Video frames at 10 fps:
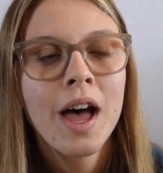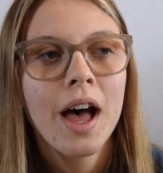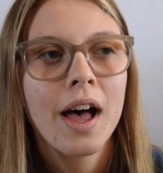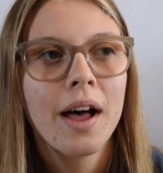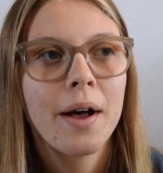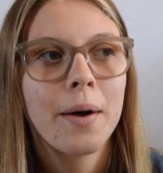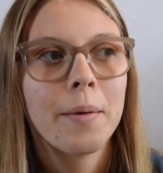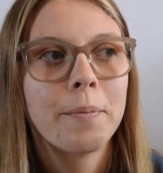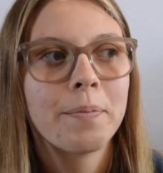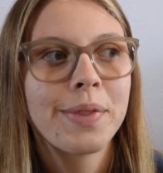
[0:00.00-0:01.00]

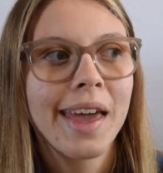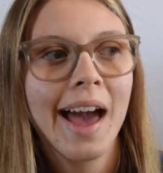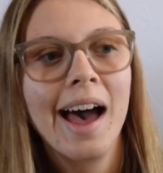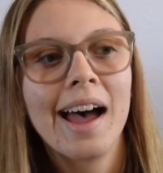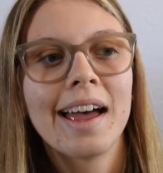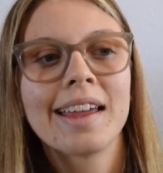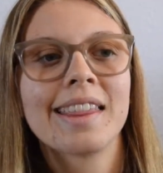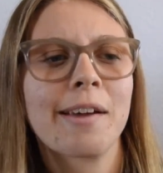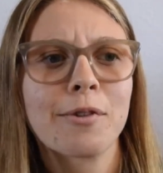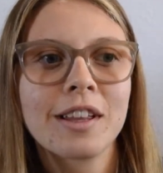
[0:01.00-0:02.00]

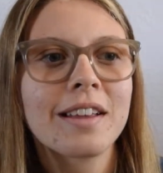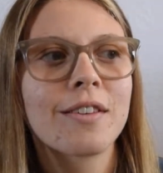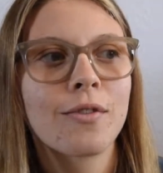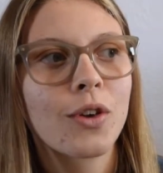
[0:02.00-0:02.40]
They released a